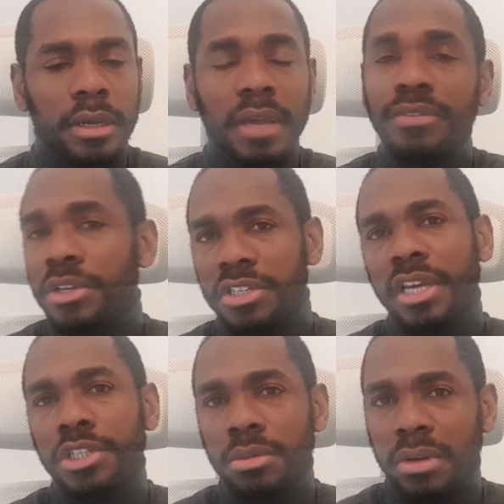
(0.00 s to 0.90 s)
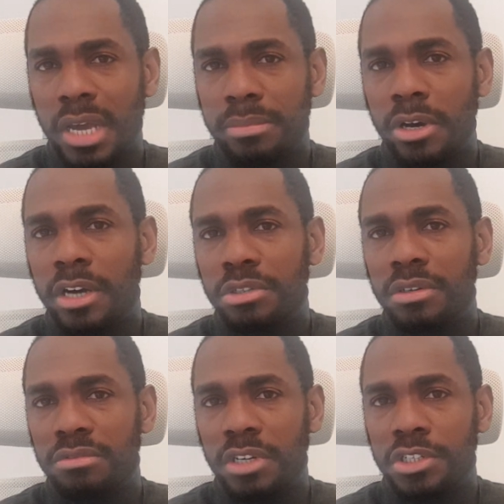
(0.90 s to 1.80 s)
If you stick to a
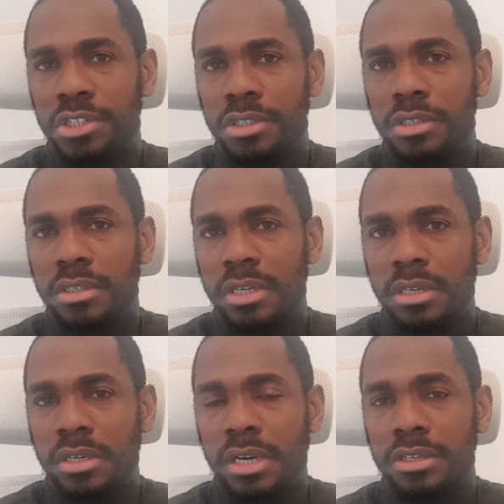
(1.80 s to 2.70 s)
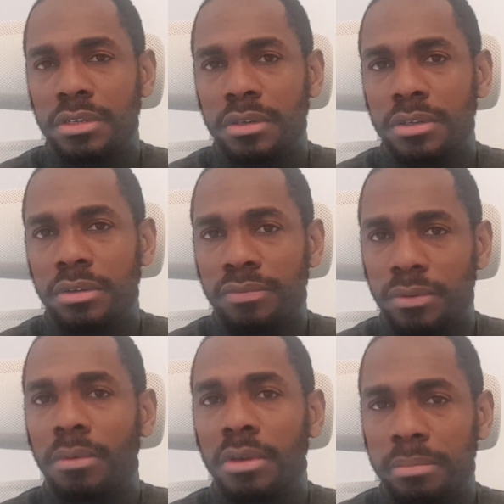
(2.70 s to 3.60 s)
carbohydrate rich and you
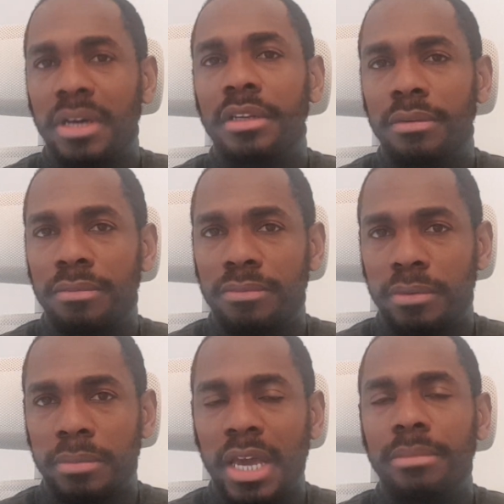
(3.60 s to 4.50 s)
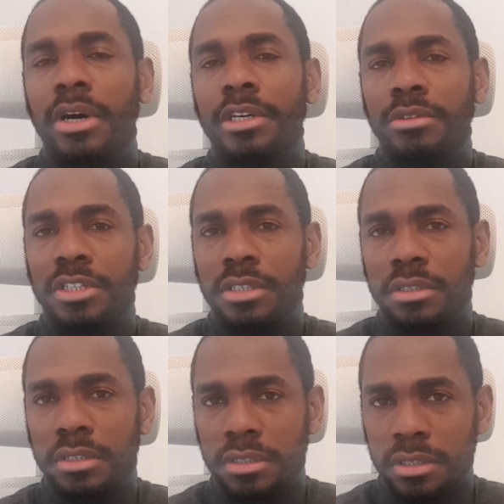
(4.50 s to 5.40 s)
fuel your body from carbohydrates
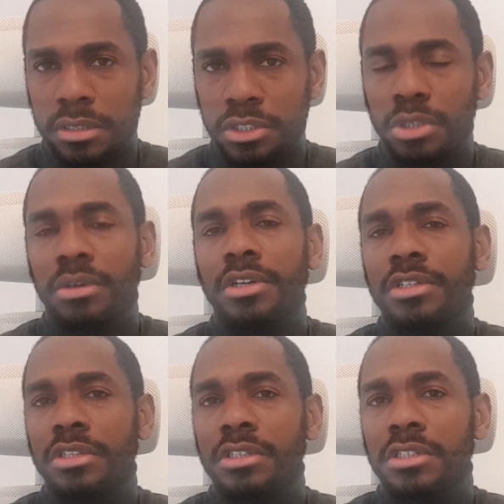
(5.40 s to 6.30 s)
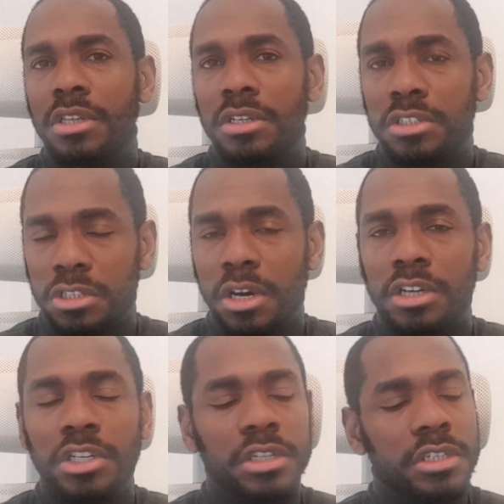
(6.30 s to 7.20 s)
and sugars and
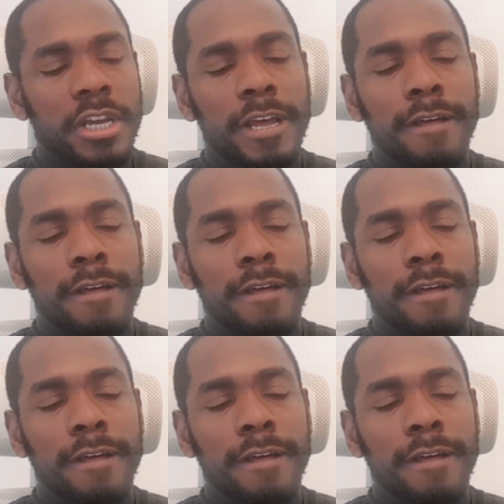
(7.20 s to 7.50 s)
starches,